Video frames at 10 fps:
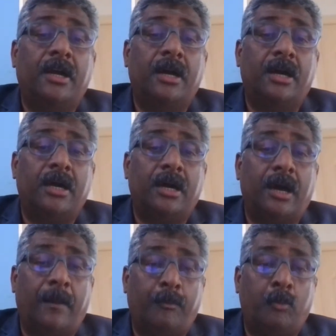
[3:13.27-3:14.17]

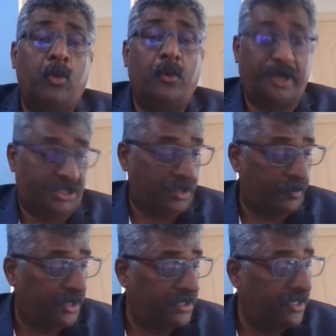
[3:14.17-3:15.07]
up move is
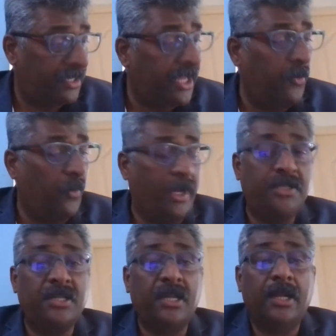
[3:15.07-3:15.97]
coming.
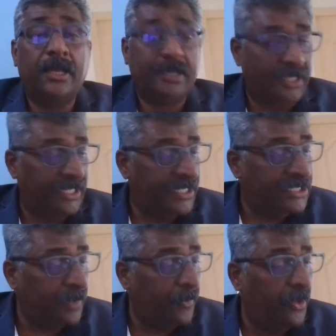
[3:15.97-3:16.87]
Likewise, in the
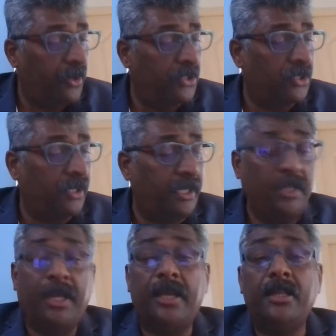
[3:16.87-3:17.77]
S&P,
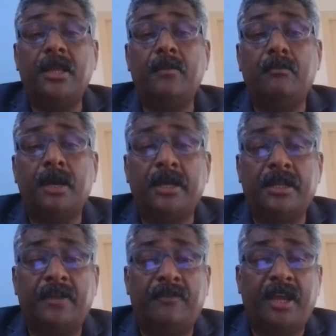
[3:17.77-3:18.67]

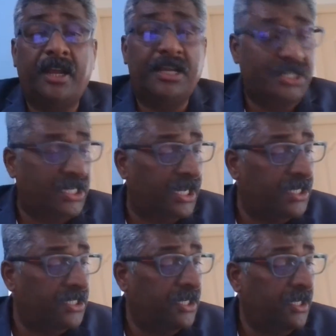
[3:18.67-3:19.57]
in the weekly
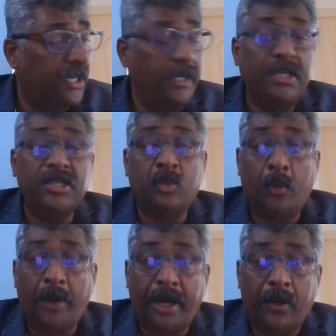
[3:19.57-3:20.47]
chart, it is
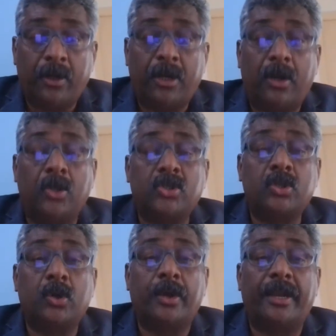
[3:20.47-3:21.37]
moving down, and
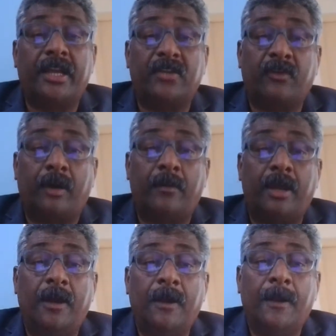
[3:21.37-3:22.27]
also it has
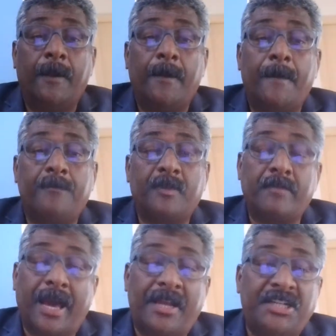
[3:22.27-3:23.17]
formed
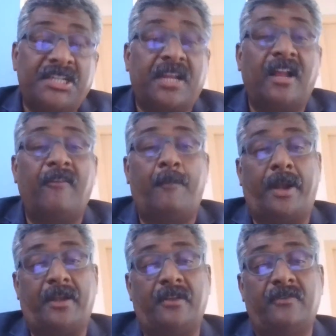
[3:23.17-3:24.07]
bearish angle
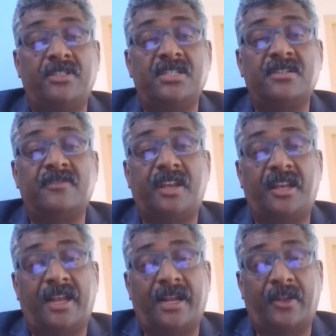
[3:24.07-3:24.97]
pattern, which is a very
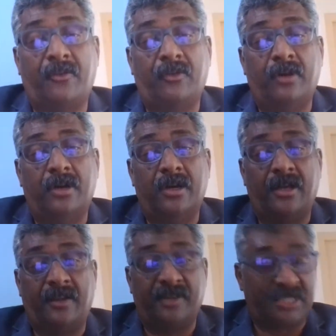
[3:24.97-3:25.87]
negative
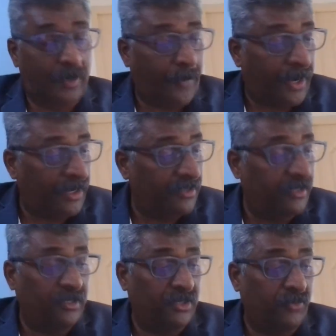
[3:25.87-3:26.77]
reversal pattern
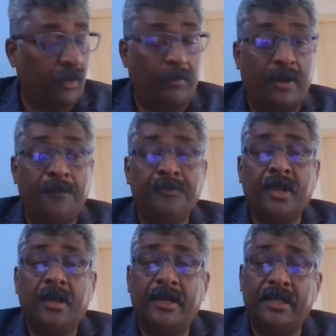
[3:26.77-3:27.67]
that it has formed.
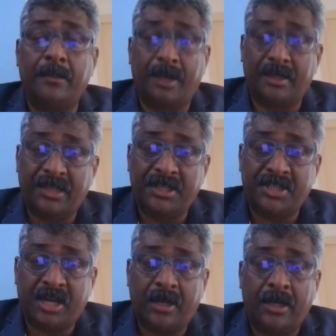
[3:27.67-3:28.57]
In the monthly
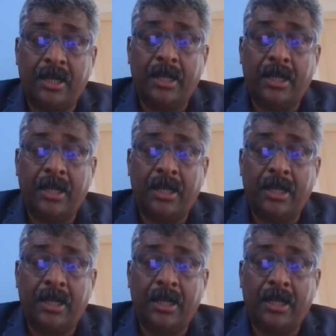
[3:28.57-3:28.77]
chart,